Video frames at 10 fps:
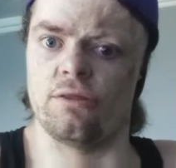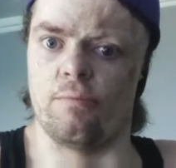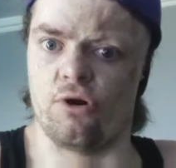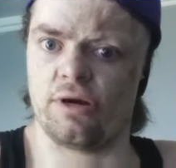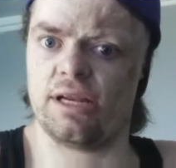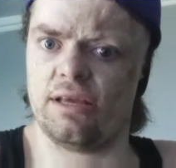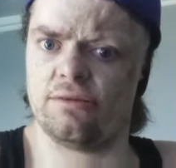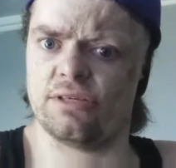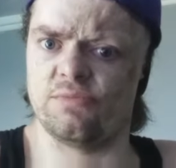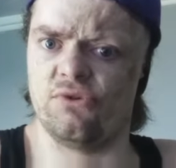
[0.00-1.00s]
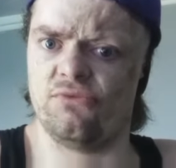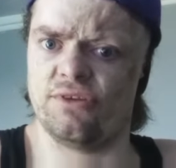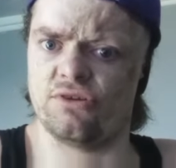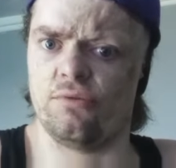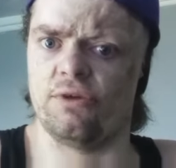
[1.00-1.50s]
The marketing of this
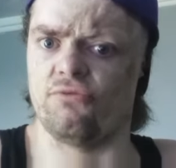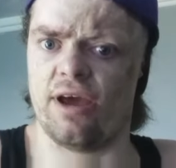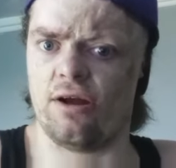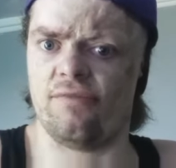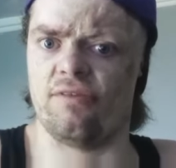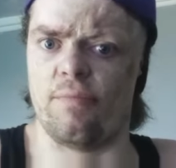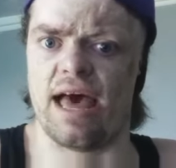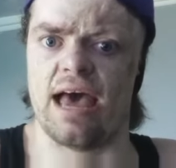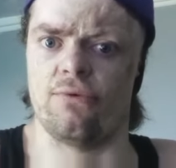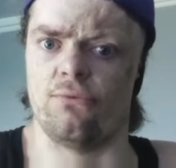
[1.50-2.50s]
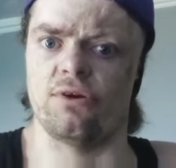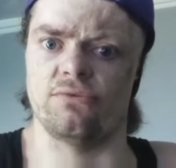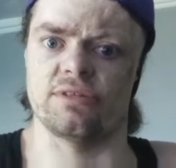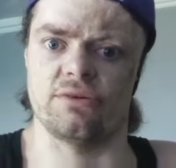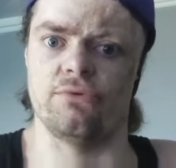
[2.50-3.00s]
movie told me right off the bat what
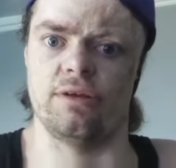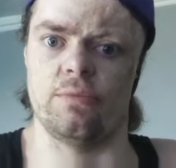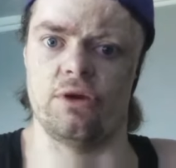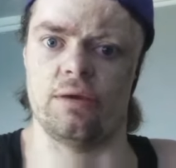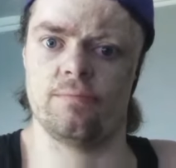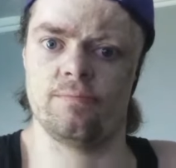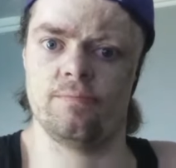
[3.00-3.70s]
it was going to be.